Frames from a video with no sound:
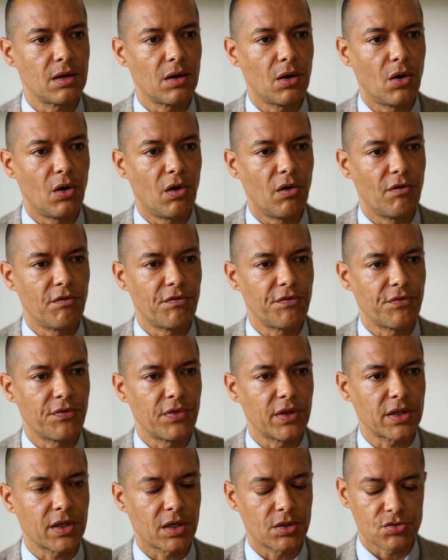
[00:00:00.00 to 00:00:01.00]
of
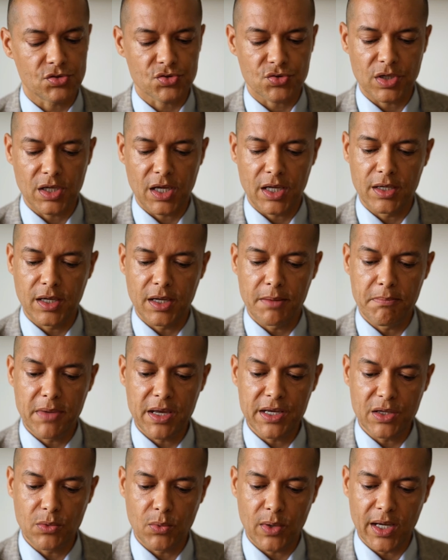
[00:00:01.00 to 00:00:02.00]
the country, and in
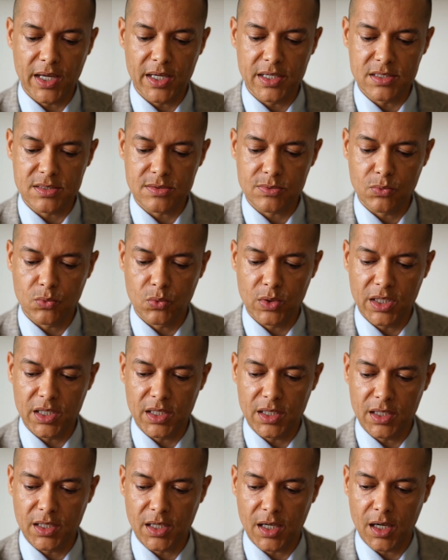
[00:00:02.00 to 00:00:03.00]
many ways
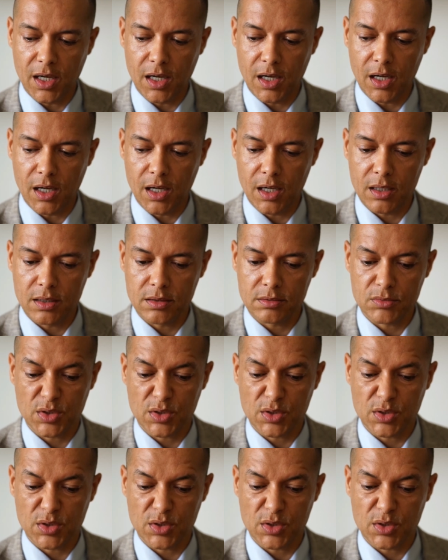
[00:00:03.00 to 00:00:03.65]
we are,